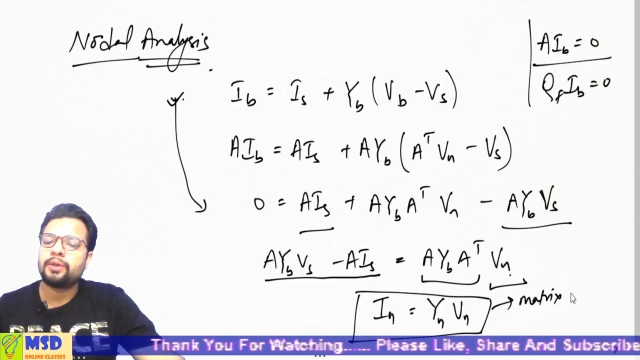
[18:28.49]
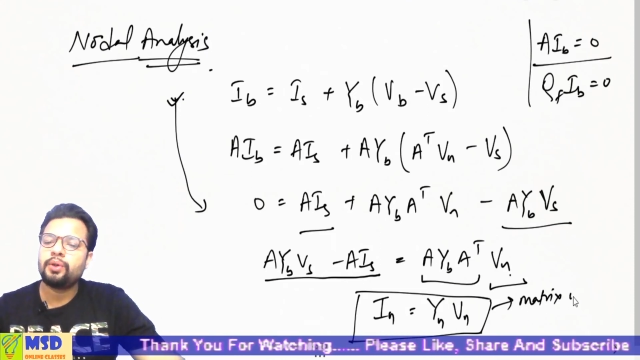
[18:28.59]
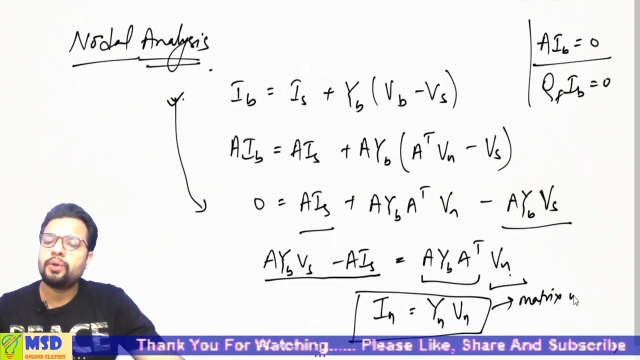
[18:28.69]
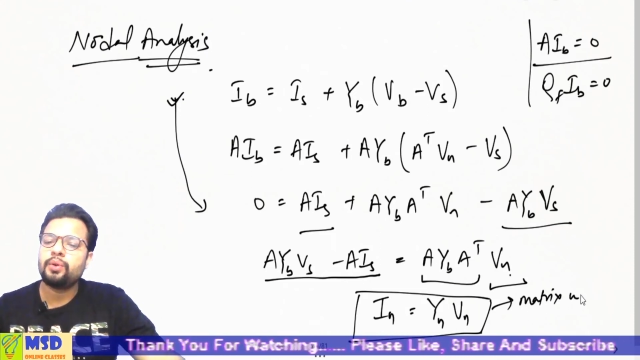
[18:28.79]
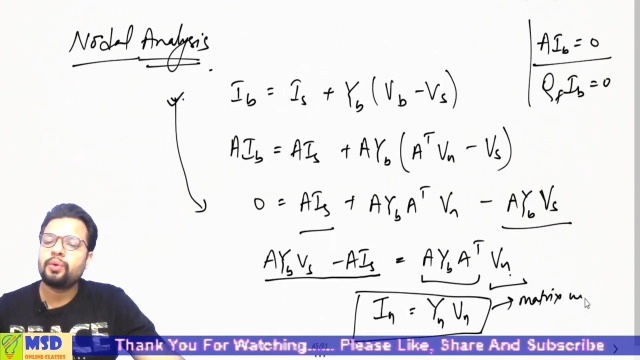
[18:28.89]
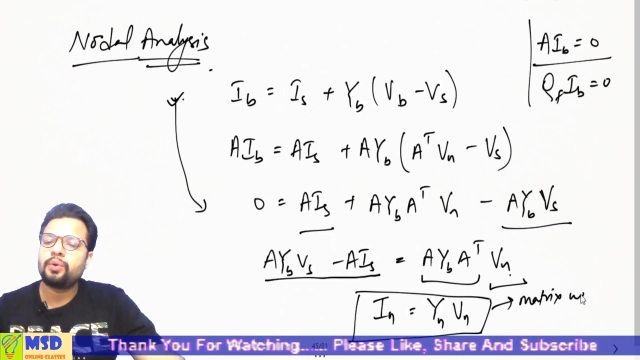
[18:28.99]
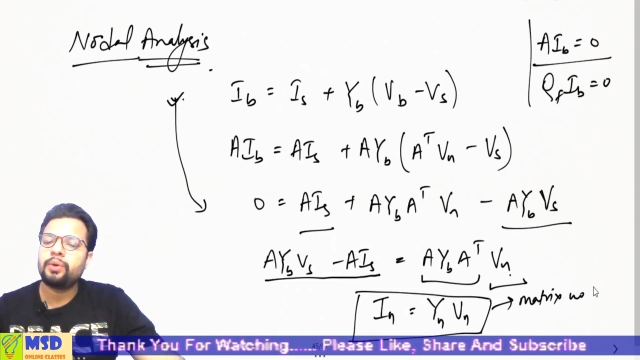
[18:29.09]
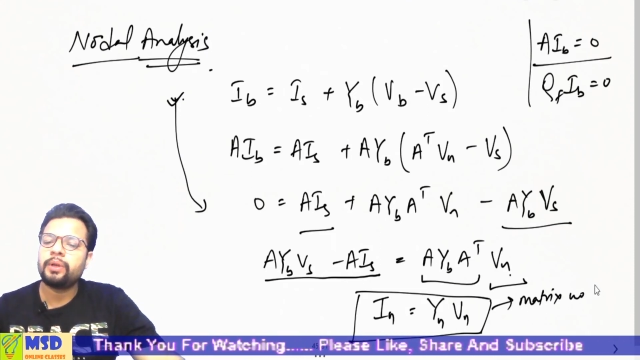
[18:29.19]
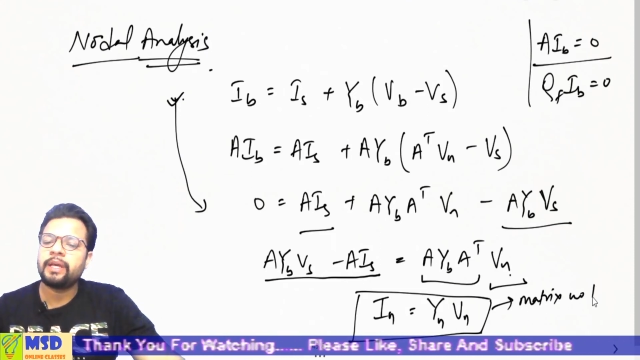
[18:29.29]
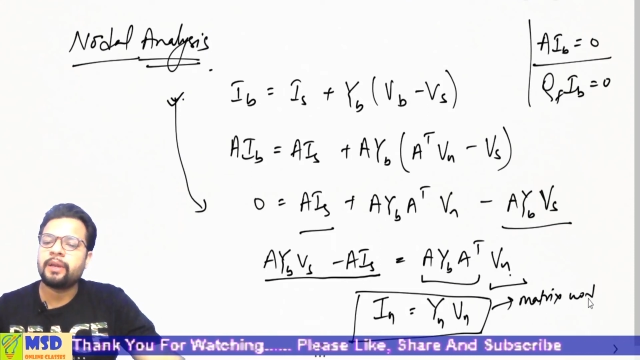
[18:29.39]

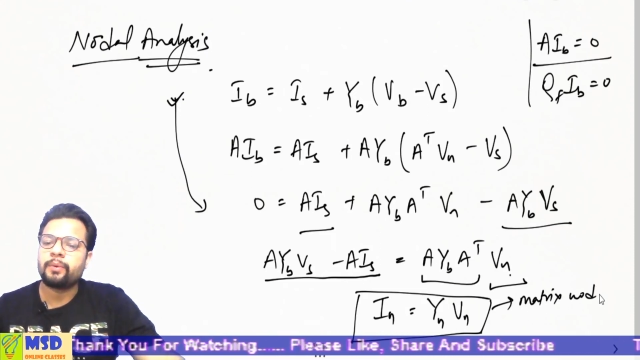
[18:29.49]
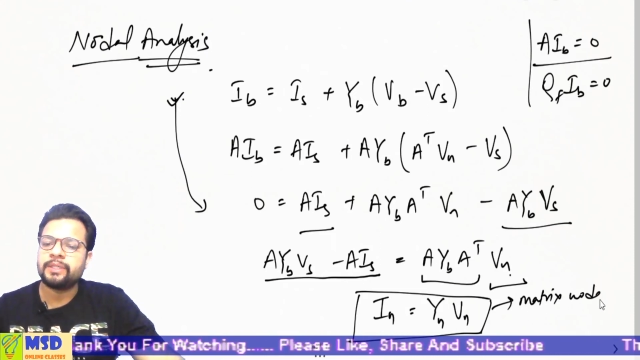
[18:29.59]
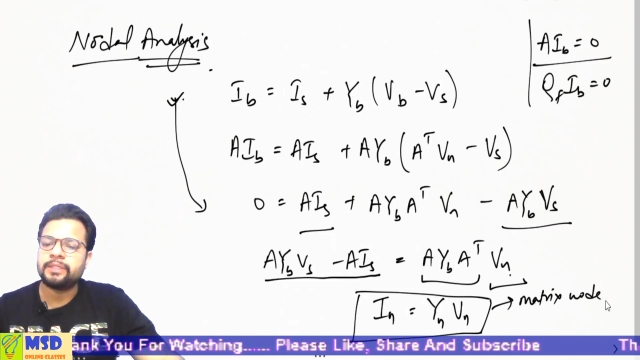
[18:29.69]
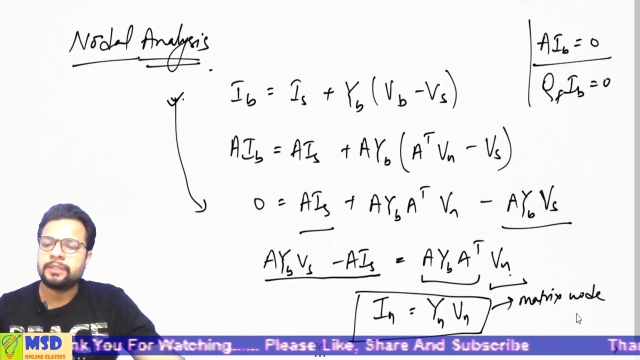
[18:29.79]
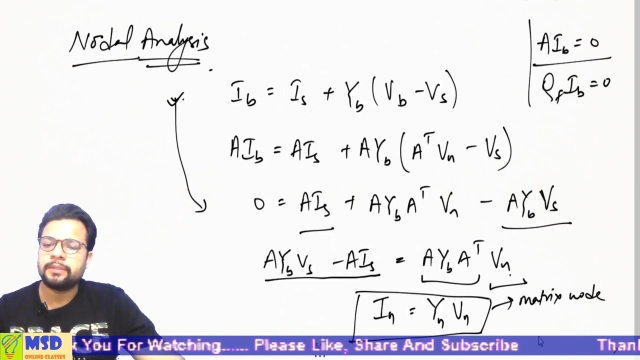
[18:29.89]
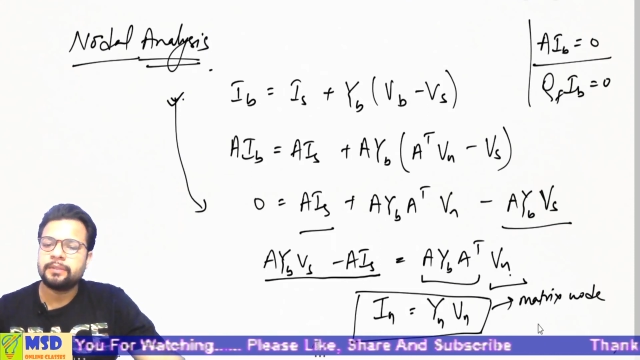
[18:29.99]
node equation.